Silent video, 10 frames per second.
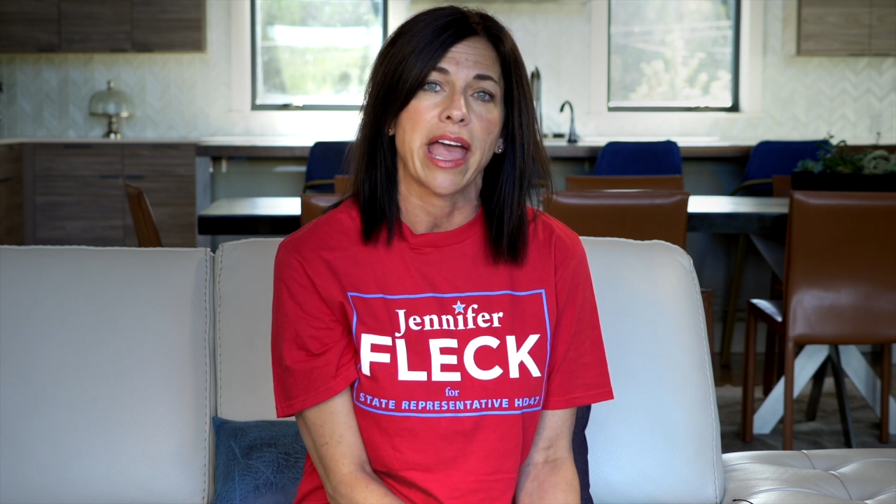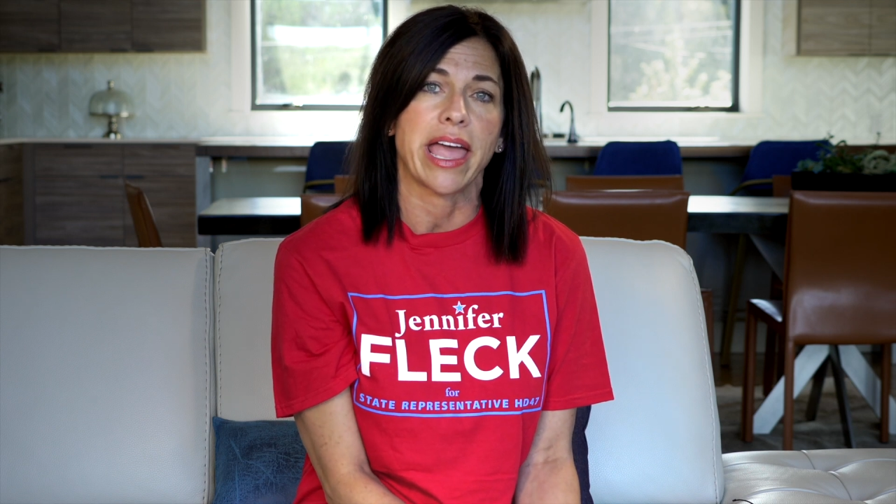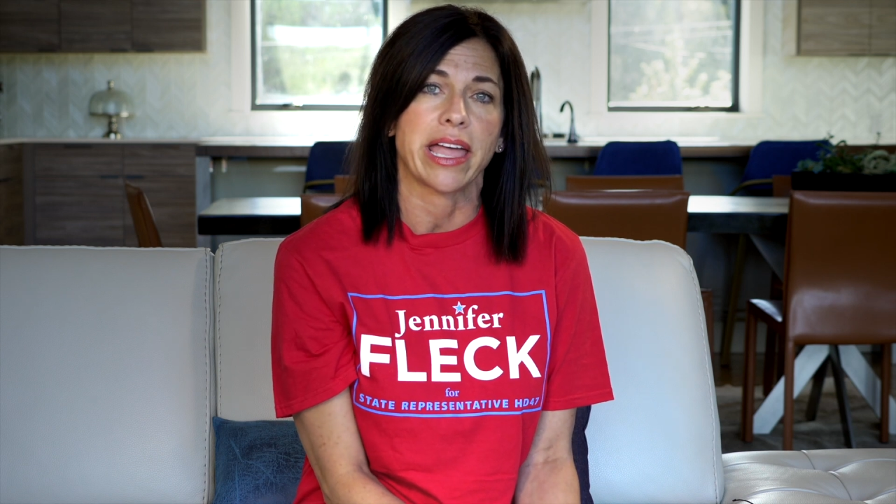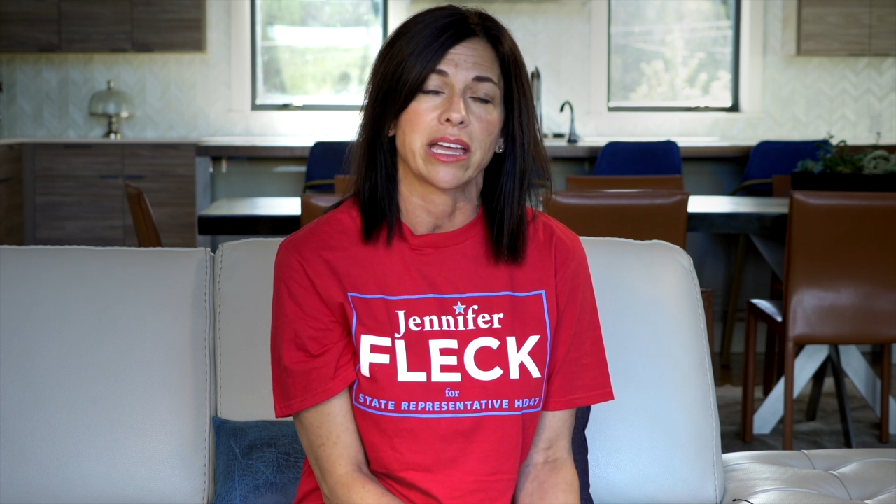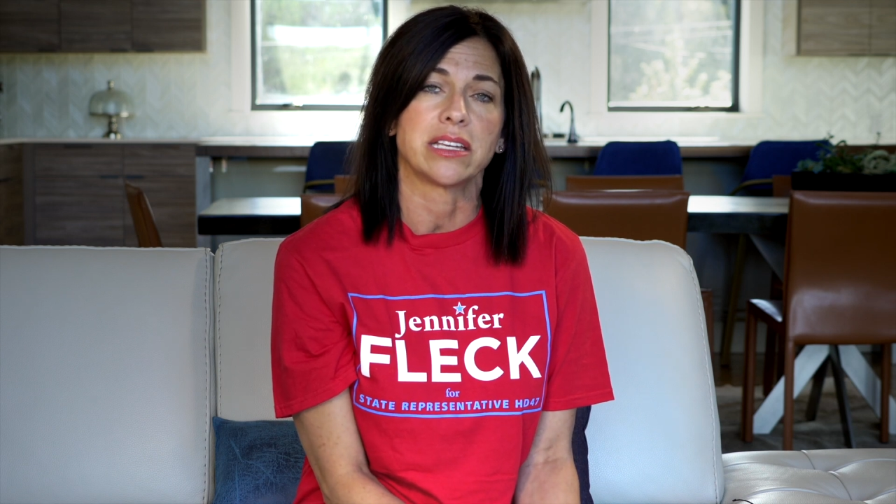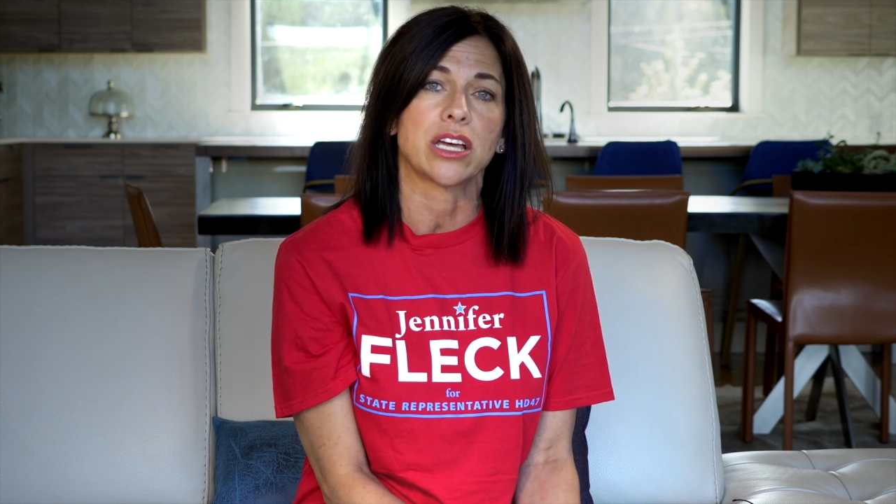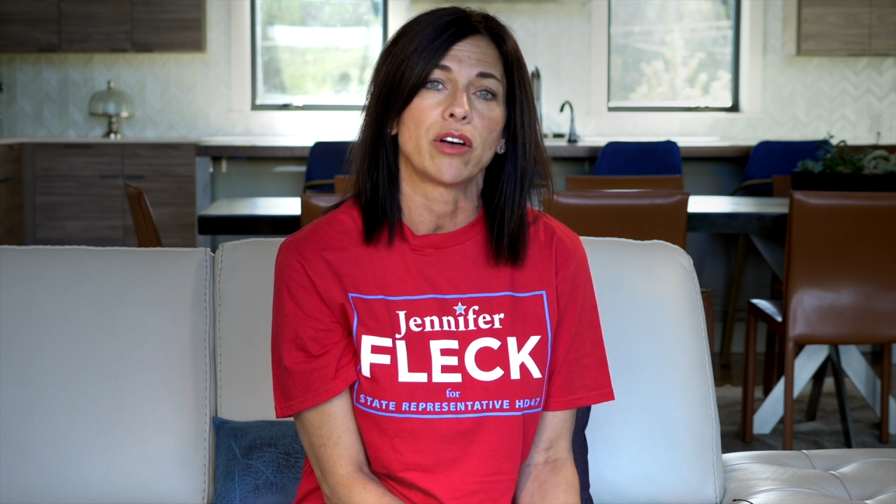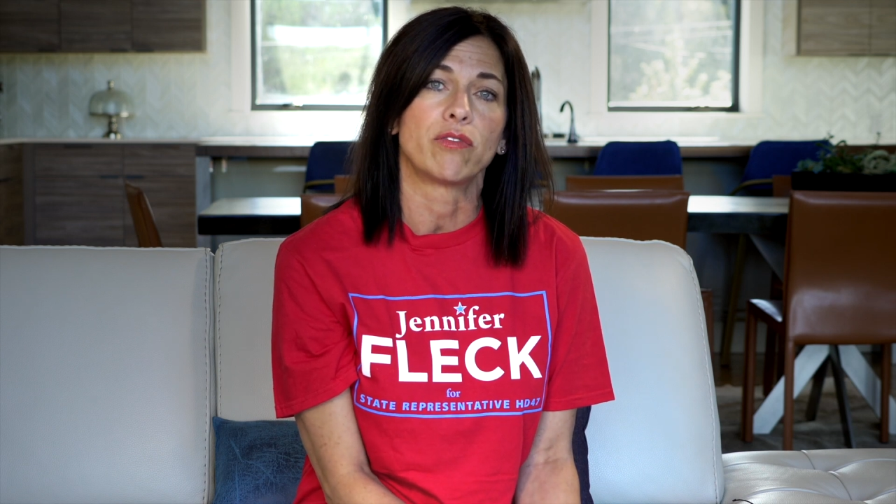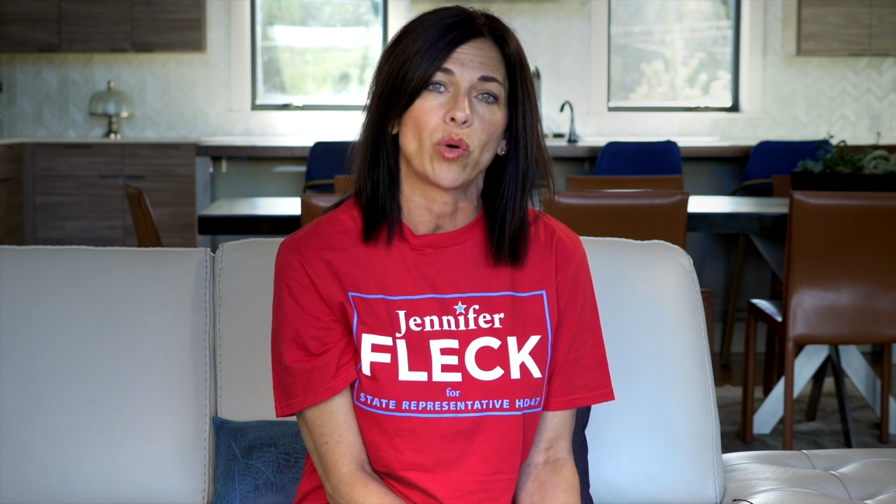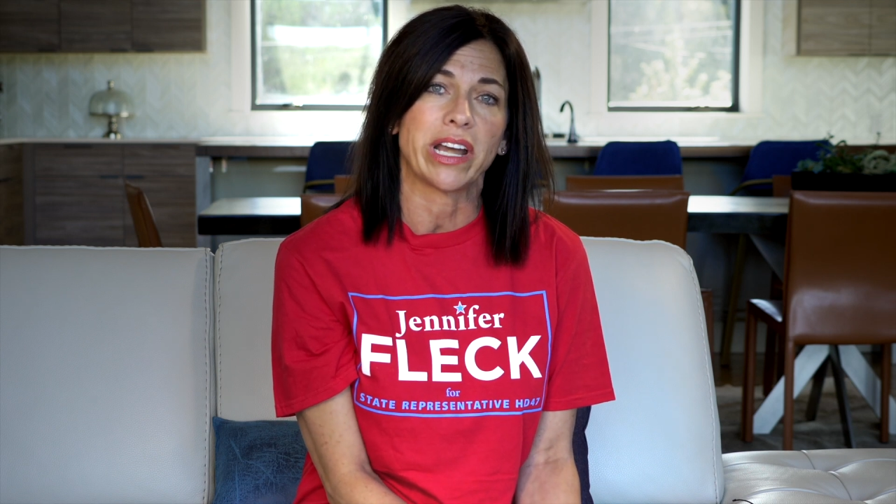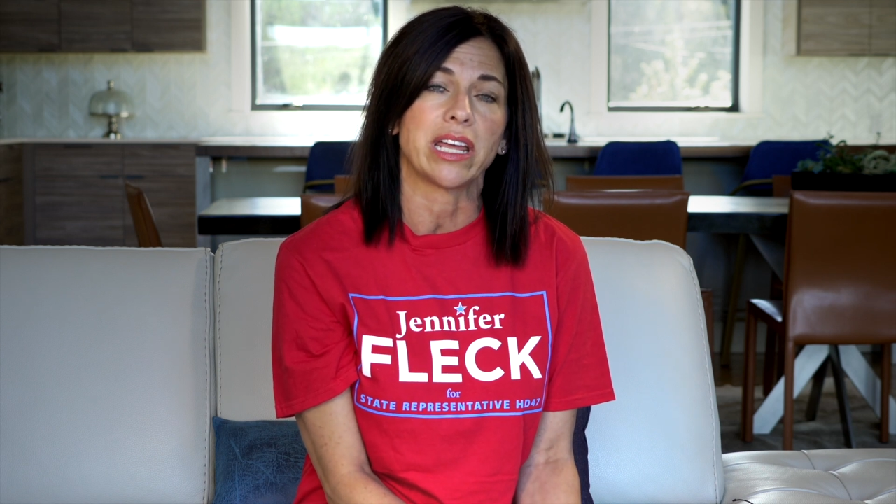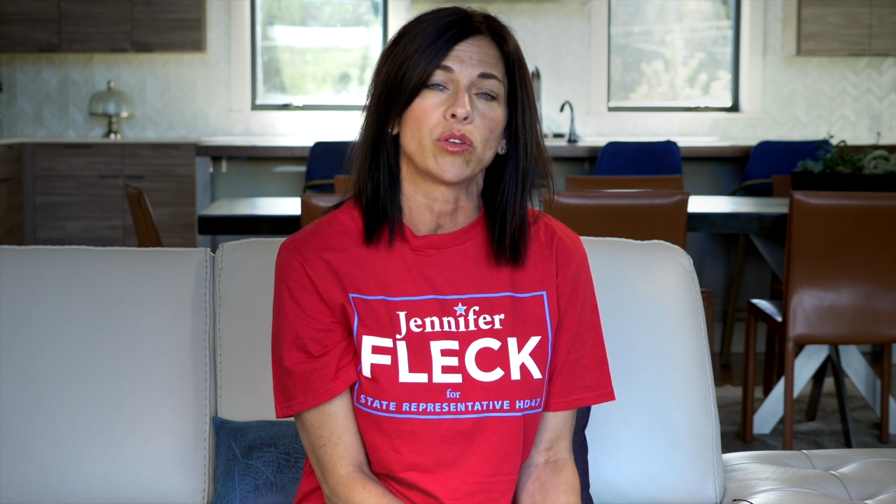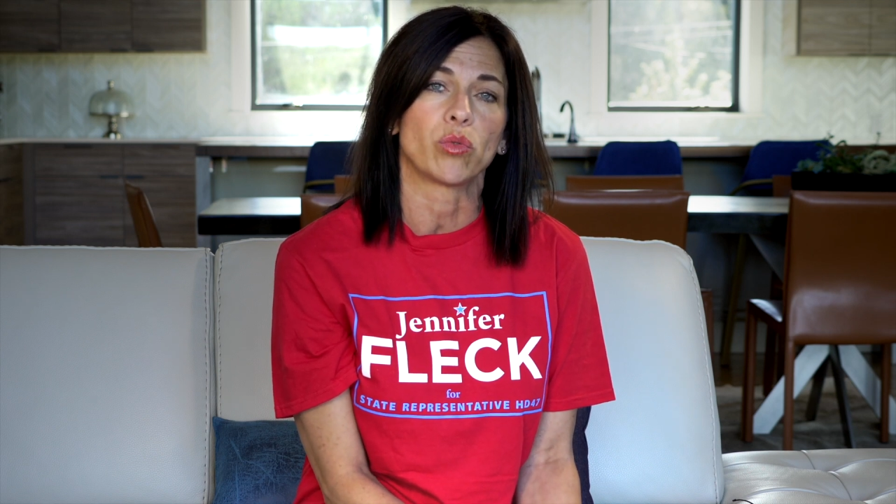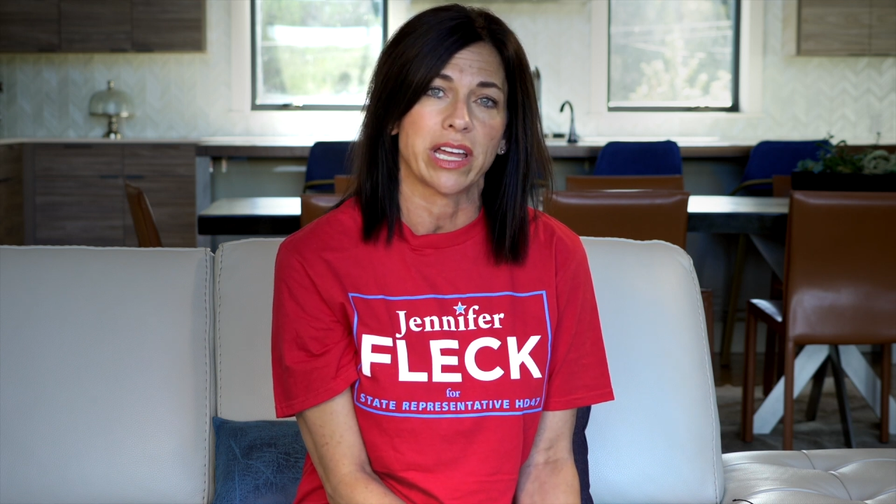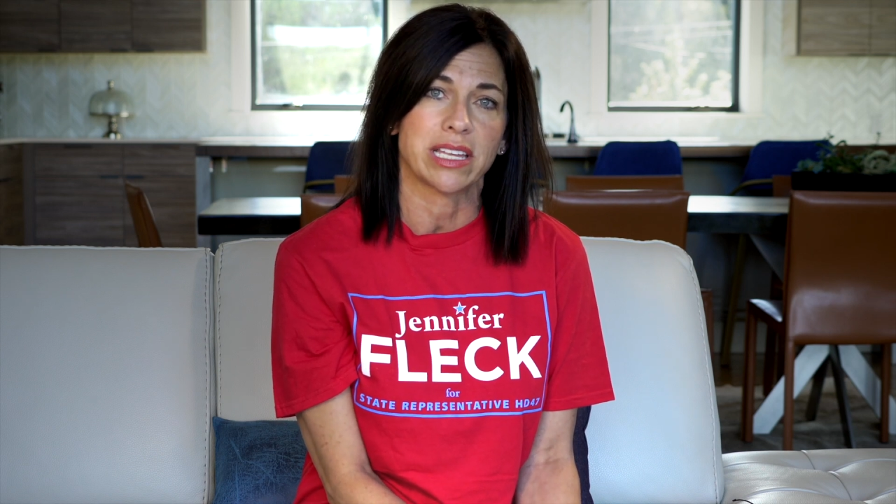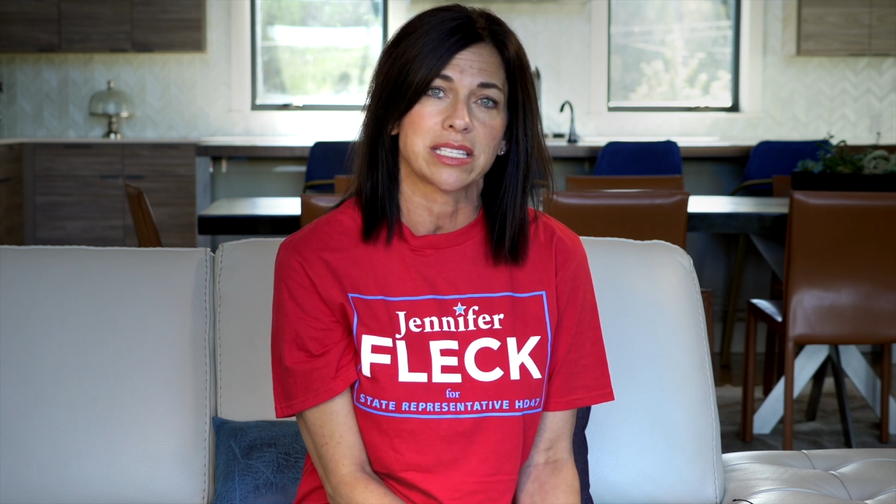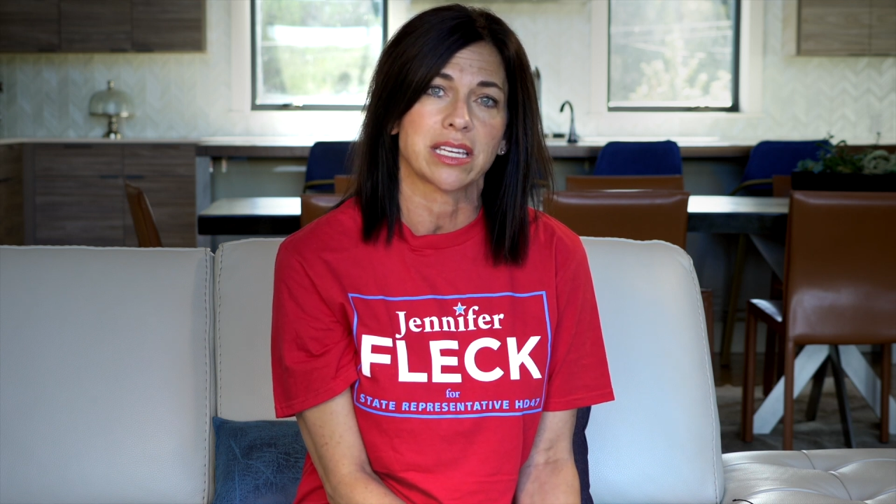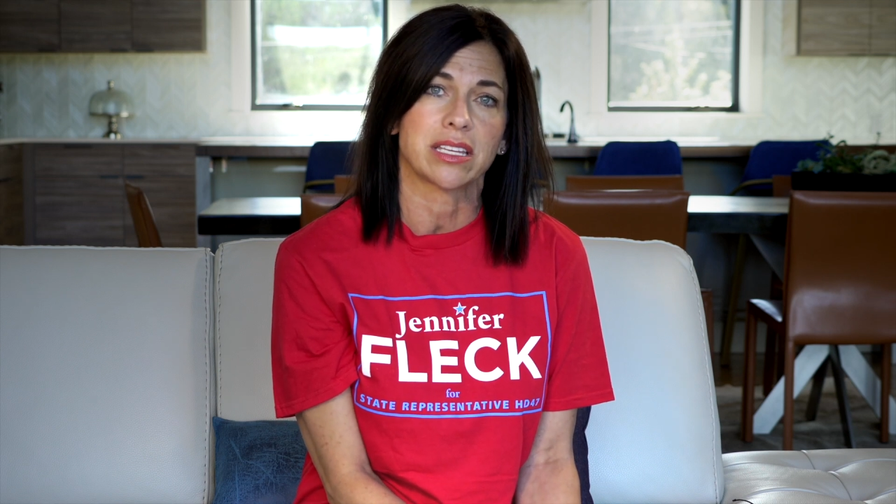and avoiding risk